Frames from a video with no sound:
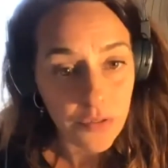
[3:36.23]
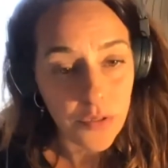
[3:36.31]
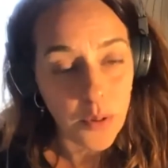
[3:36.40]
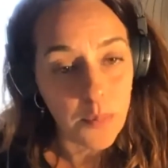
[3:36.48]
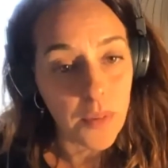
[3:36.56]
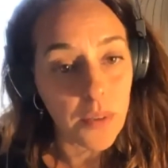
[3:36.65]

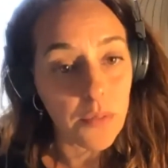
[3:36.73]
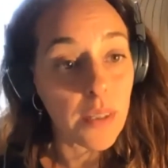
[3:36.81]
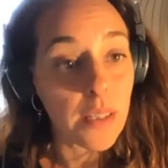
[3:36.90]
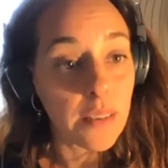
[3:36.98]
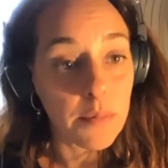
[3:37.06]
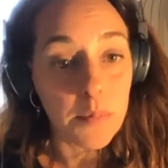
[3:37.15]
from the
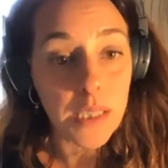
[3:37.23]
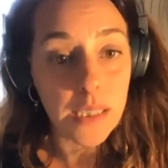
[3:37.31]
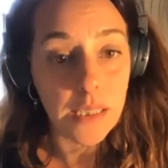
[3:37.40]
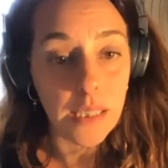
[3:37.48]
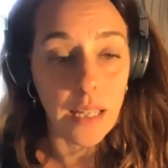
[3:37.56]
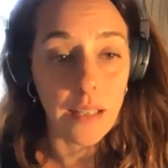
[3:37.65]

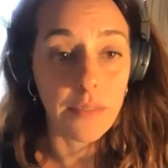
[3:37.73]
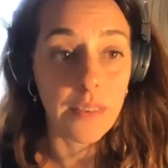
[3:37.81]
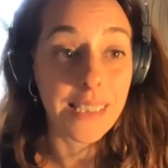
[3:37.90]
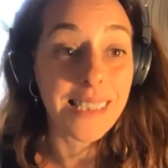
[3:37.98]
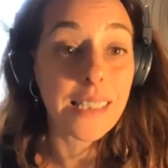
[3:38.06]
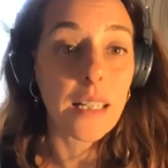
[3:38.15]
rhythms and the
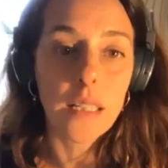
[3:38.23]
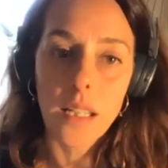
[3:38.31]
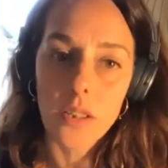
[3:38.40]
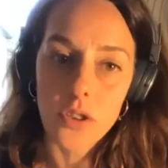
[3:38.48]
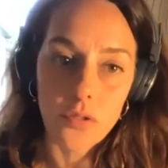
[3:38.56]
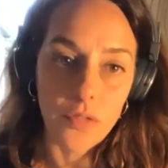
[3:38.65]

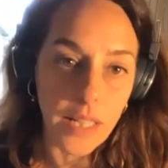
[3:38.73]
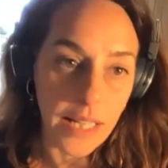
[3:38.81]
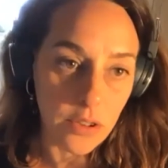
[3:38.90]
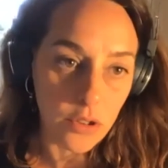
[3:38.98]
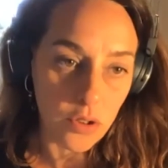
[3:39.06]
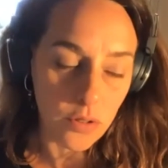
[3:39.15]
cycles of
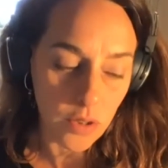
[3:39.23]
nature.